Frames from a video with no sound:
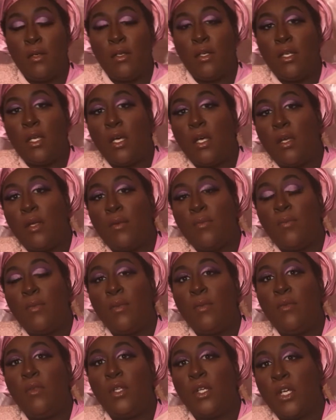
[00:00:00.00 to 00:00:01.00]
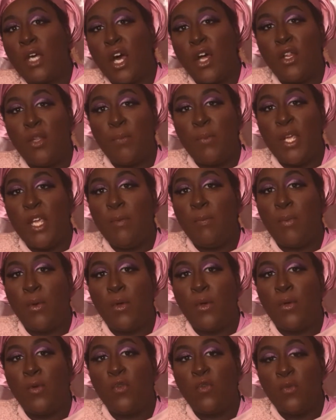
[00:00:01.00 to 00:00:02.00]
The colored
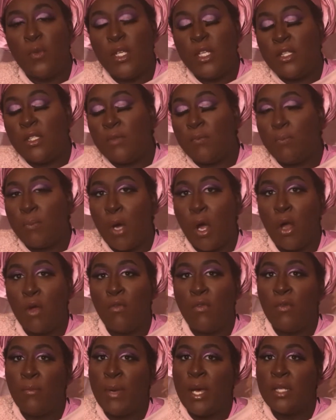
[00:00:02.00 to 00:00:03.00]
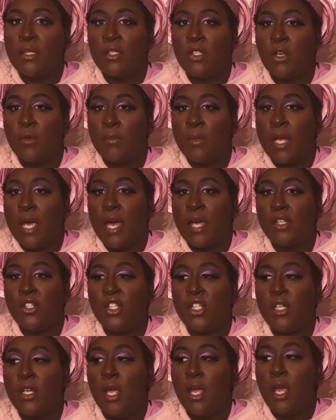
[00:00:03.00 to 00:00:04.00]
people is part of my
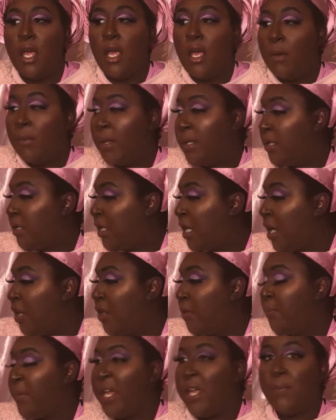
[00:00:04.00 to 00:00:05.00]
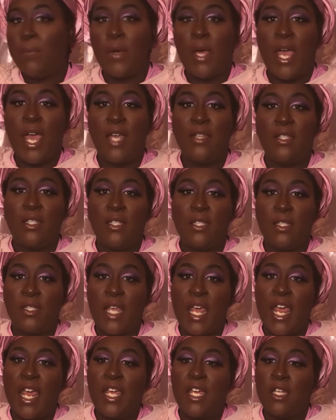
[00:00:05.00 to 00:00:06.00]
terminology, but the colored people had to
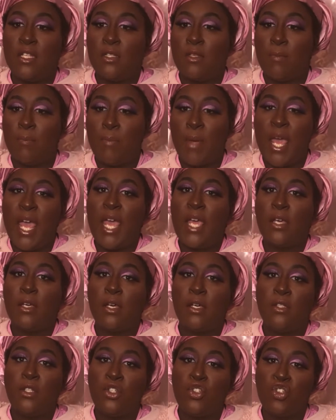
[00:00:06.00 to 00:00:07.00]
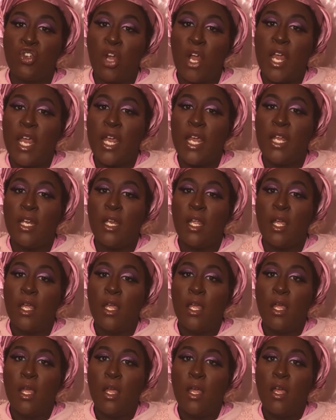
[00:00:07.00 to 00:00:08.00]
stay in the back of the train.
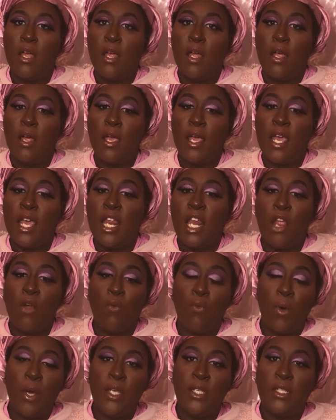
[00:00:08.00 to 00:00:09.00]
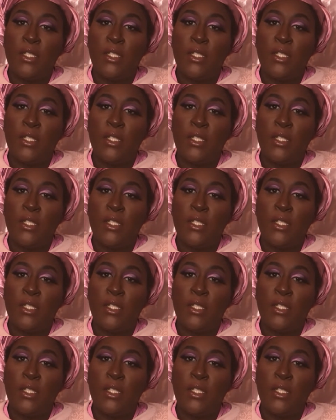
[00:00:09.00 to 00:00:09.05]
And in one